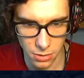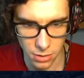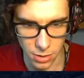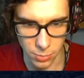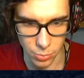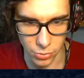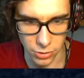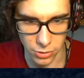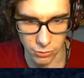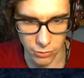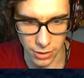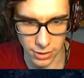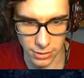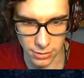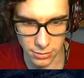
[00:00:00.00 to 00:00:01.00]
and put it
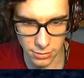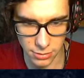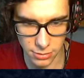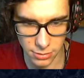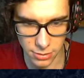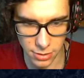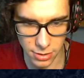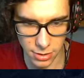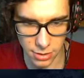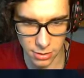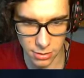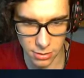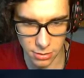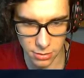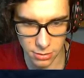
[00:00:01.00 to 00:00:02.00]
right here
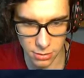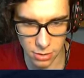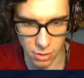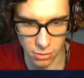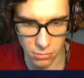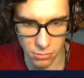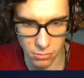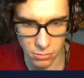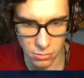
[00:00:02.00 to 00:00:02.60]
no